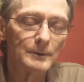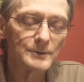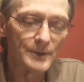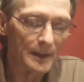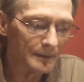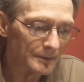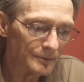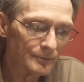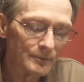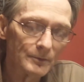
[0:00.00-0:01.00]

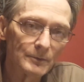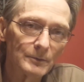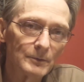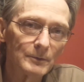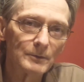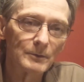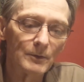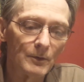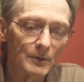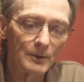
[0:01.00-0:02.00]
Satan's
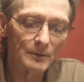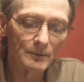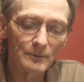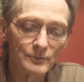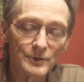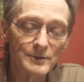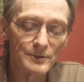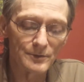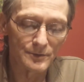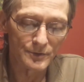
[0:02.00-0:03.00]
or
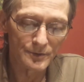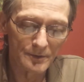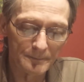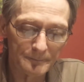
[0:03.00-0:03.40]
Jesus's.